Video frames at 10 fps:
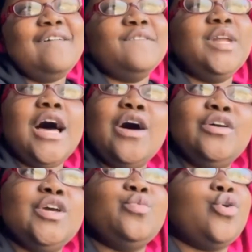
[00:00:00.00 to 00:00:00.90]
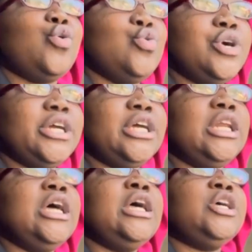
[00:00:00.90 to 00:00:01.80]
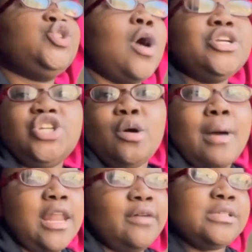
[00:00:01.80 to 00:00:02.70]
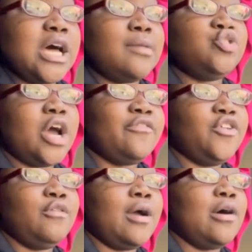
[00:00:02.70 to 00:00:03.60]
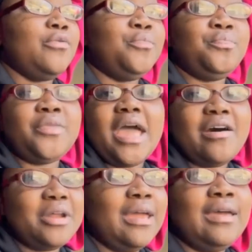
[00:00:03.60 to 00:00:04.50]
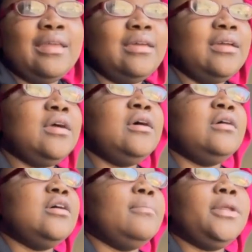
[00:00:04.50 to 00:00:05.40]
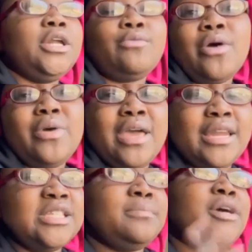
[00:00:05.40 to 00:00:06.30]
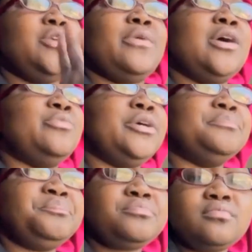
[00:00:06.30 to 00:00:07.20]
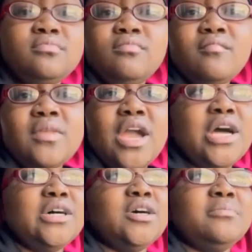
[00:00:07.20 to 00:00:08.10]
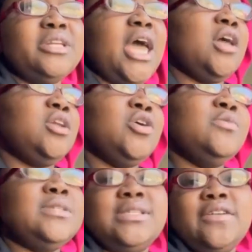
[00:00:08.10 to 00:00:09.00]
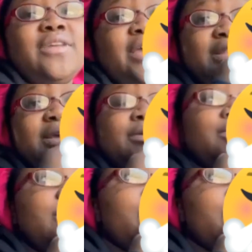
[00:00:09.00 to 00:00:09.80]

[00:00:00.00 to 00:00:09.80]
blogging, recording, charging on my laptop, trying to figure out how edit, playing around with edits, playing around with downloads and stuff like that, you know.